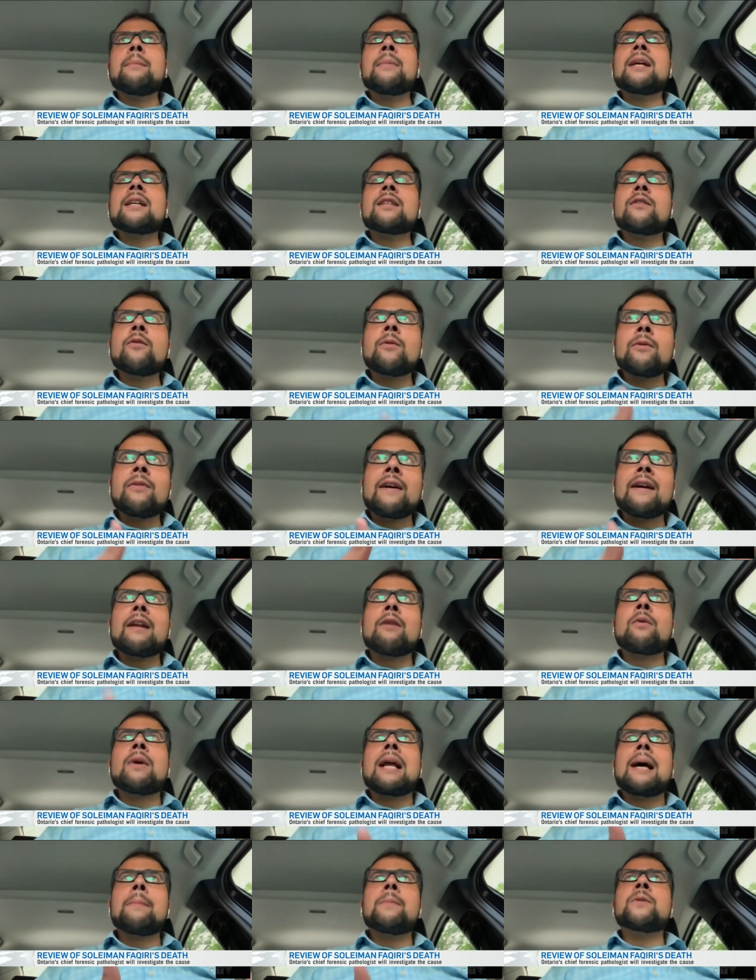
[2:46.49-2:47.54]
Because if we find
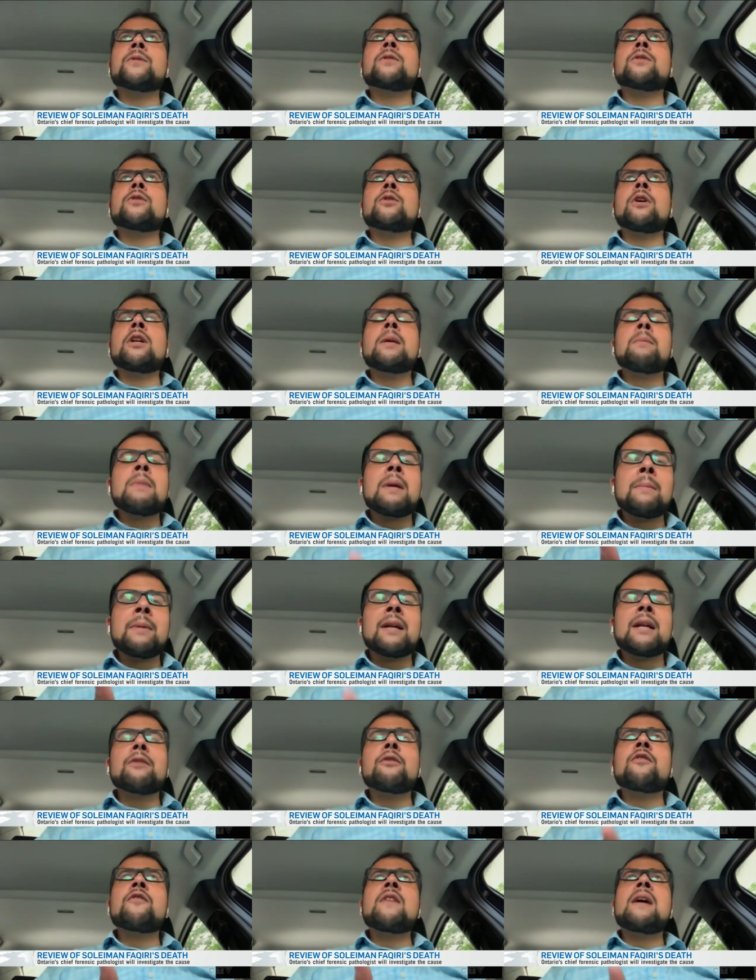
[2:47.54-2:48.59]
out what happens to Soli, maybe
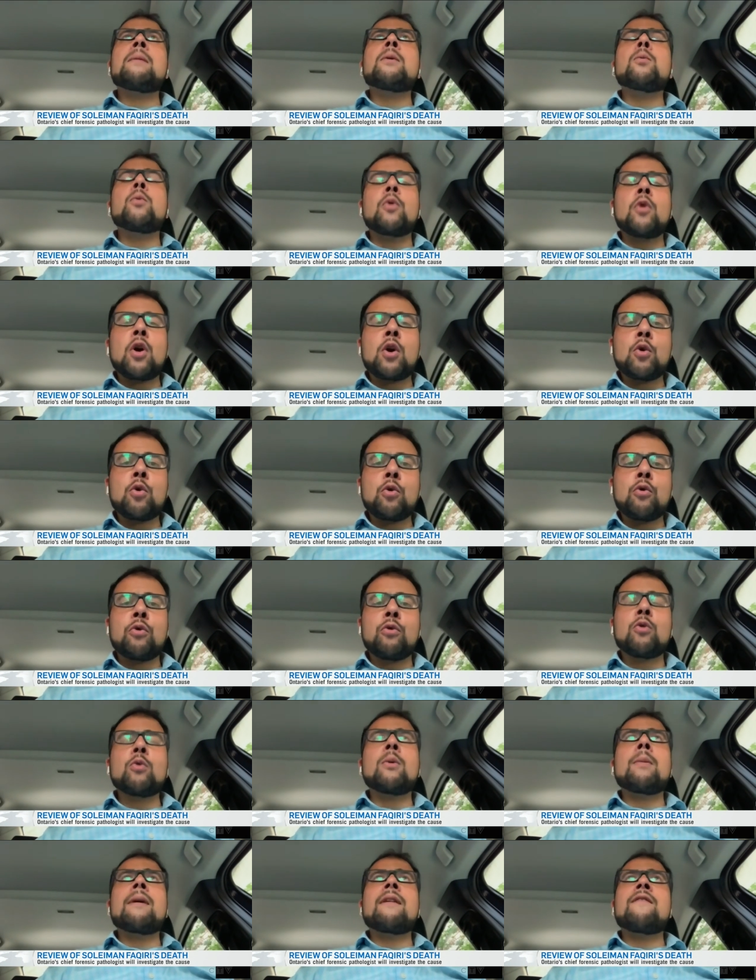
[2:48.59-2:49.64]
another family will not go
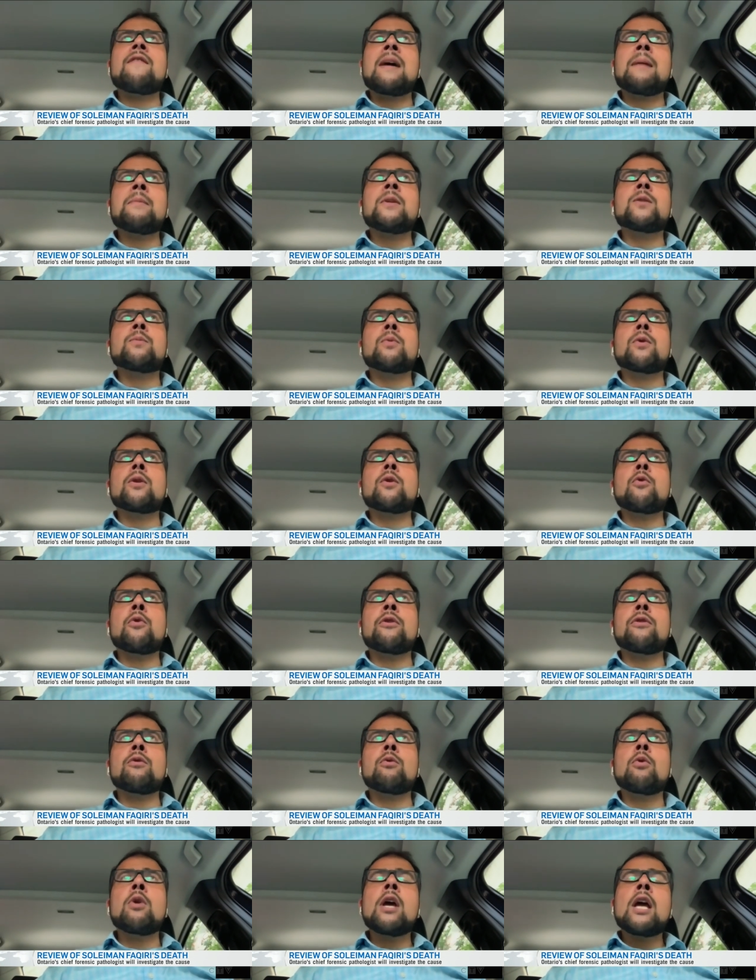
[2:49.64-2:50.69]
through what my family's been going
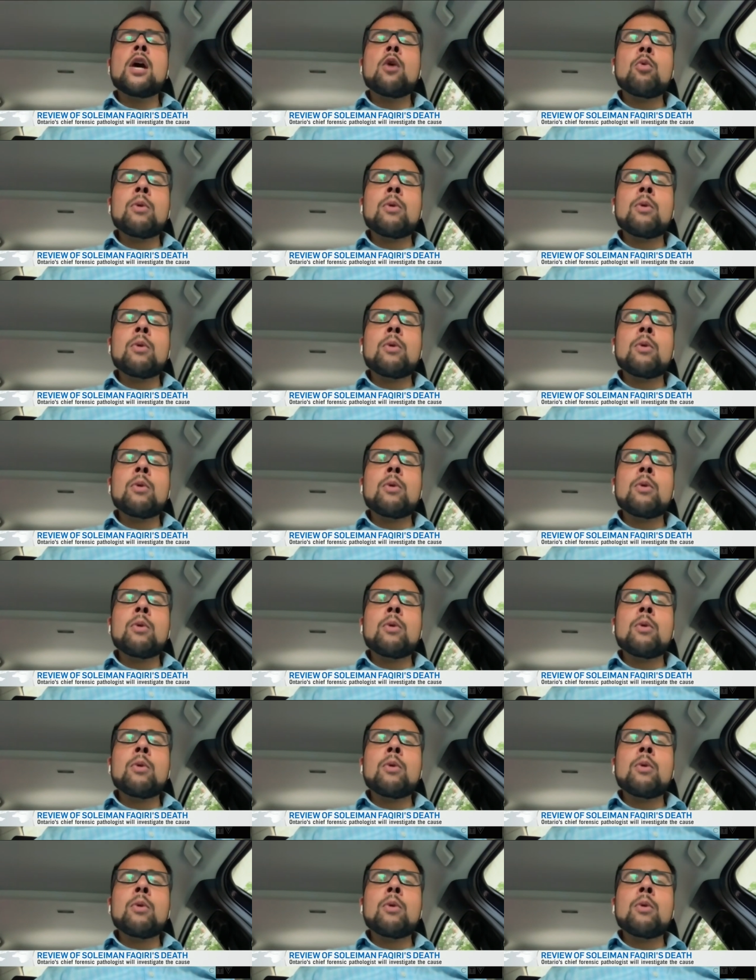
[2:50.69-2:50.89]
through.